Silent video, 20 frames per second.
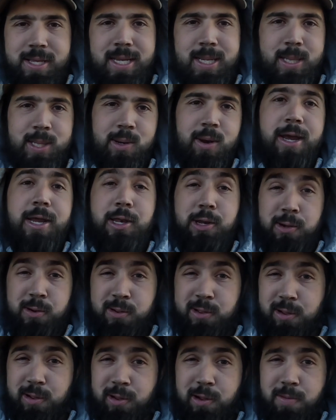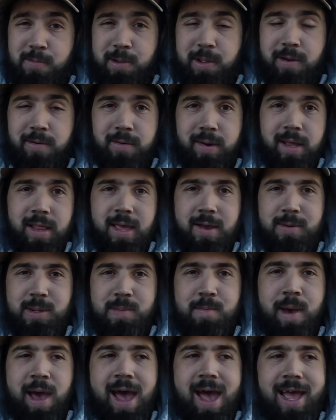this, so I knew the glow plug relay was
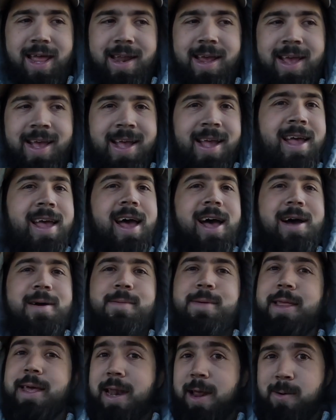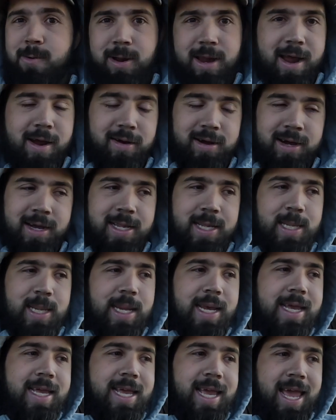bad. And then I went out
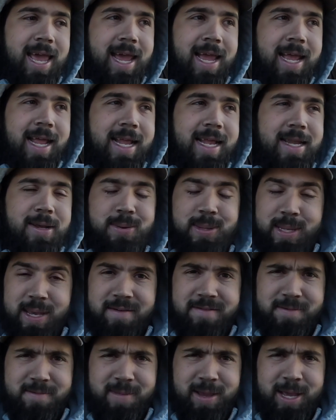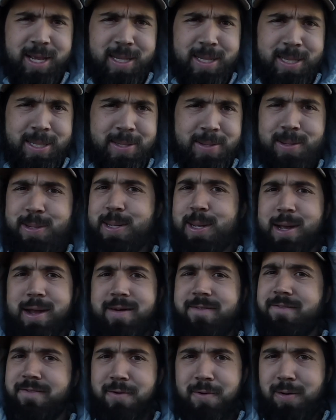hunting and it was giving me issues
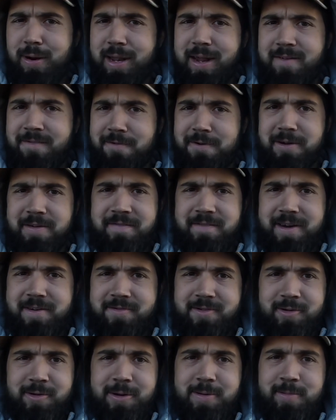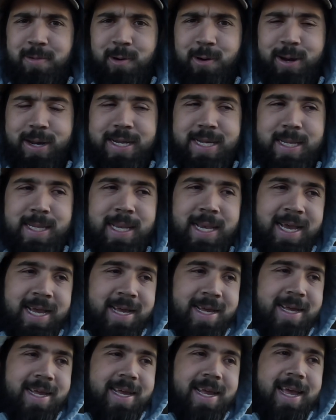on 40, 45 degree mornings.
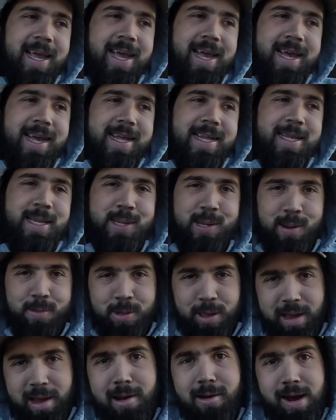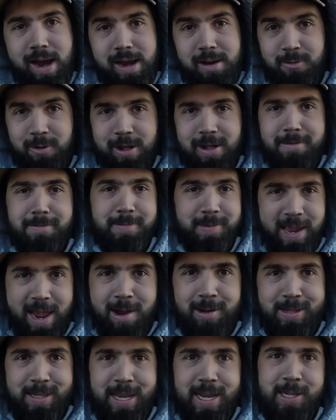And so I'm like, all right, well,
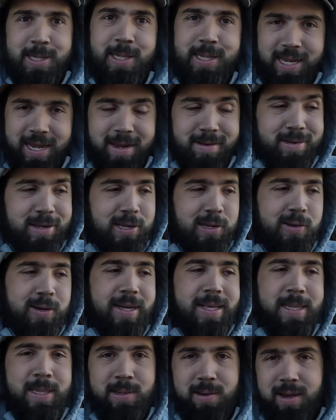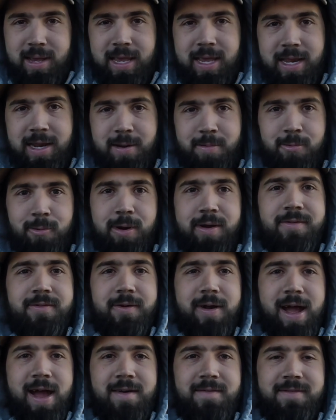now it's actually time to do it. So I hit up Riff
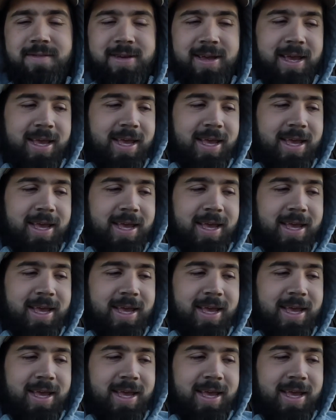Raff